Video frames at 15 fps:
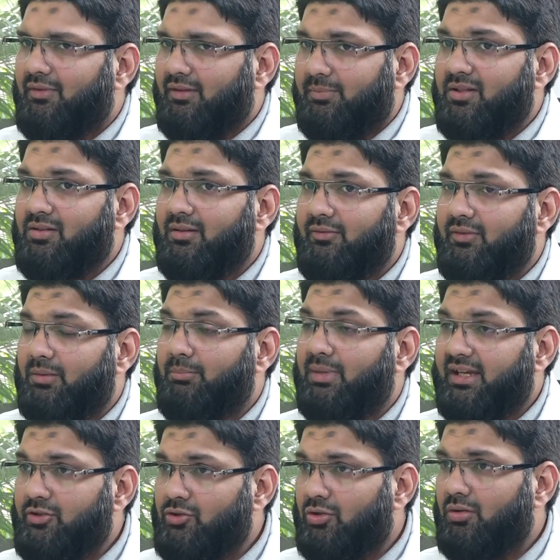Especially with the
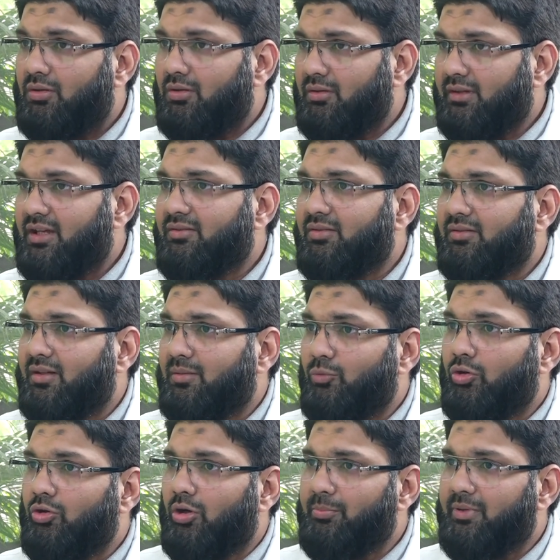bi-jaw cases are
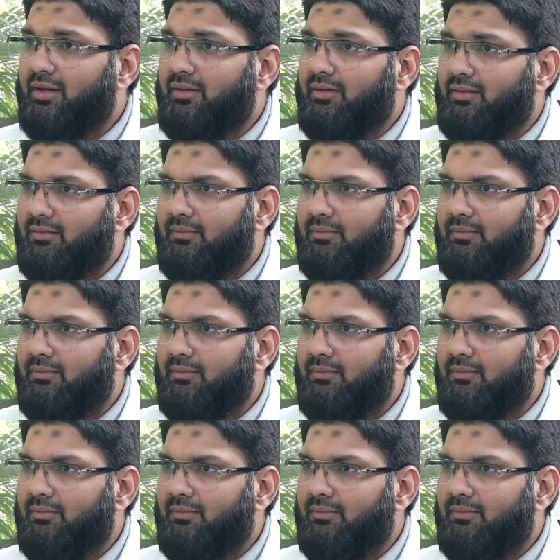more complicated.